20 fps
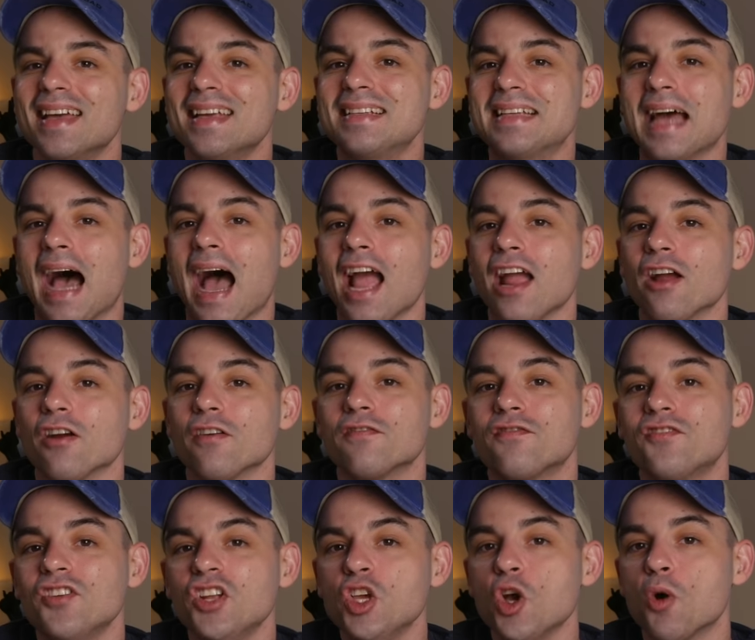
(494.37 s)
entire
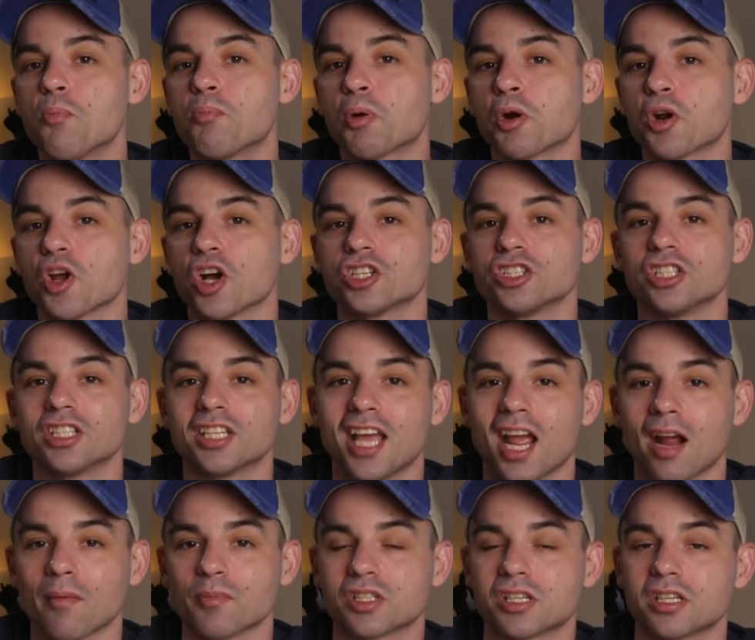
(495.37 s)
video production camera